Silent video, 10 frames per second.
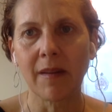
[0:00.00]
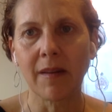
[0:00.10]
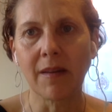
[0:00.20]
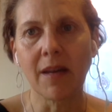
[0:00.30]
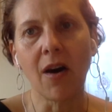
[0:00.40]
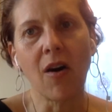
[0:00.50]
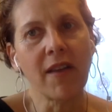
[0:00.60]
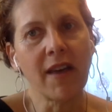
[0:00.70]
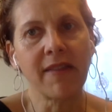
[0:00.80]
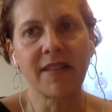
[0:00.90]
the, all
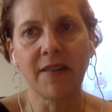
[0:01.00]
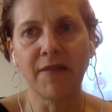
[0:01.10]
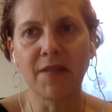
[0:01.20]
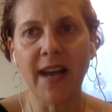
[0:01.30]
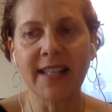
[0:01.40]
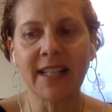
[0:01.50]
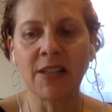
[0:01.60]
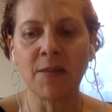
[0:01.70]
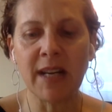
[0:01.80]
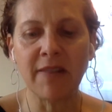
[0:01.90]
that stuff is fascinating
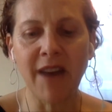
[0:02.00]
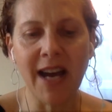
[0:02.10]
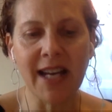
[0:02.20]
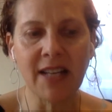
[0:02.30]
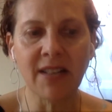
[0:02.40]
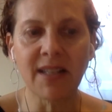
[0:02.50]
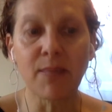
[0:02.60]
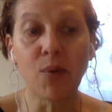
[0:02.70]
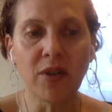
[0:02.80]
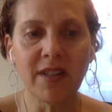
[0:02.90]
to me and if i can
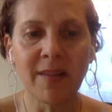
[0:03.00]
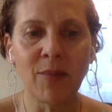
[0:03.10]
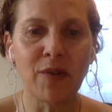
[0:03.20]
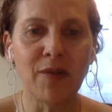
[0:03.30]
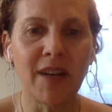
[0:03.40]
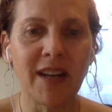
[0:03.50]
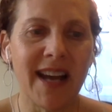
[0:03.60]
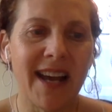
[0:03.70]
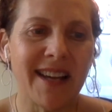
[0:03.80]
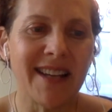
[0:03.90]
support someone or
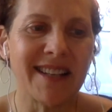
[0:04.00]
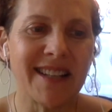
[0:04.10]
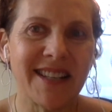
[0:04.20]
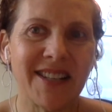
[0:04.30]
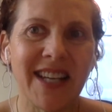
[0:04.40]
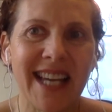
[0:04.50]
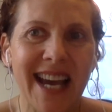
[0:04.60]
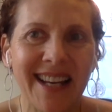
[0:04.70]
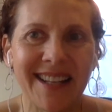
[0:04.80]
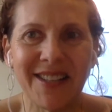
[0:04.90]
to
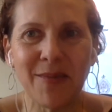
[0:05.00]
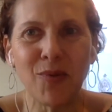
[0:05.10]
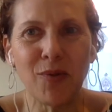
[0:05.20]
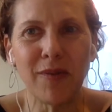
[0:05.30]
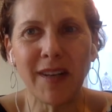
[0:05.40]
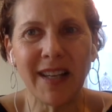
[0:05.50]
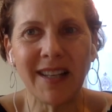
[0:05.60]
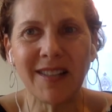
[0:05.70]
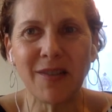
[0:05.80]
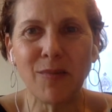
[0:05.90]
get to move
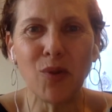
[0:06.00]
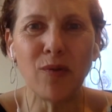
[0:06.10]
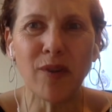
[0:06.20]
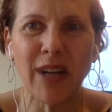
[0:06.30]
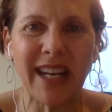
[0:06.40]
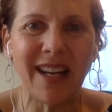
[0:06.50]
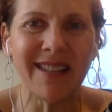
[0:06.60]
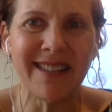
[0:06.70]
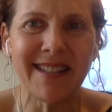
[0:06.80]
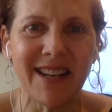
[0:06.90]
to move or get
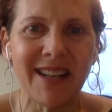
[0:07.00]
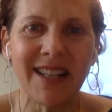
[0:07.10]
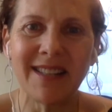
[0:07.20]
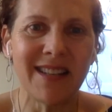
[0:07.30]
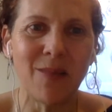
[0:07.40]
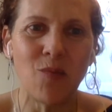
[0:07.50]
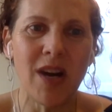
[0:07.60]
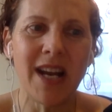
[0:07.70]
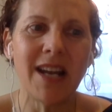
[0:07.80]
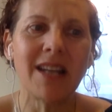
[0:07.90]
unstuck in some
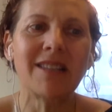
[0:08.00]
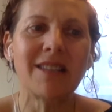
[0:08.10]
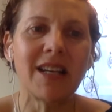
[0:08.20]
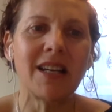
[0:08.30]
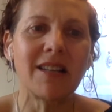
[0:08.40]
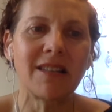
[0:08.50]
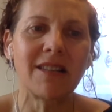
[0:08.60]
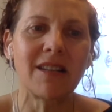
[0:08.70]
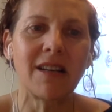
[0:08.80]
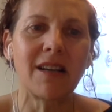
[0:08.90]
way it's
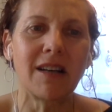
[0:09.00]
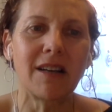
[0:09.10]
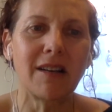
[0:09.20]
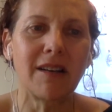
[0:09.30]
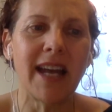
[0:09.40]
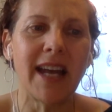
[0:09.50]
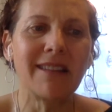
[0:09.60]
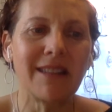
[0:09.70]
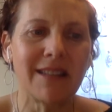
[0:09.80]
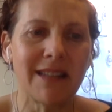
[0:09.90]
it's uh,
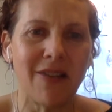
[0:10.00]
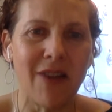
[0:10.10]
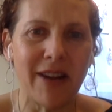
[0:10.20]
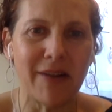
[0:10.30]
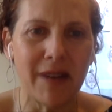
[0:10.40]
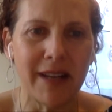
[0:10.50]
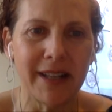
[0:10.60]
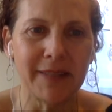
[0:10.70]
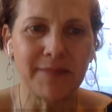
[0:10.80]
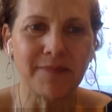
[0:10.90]
endlessly gratifying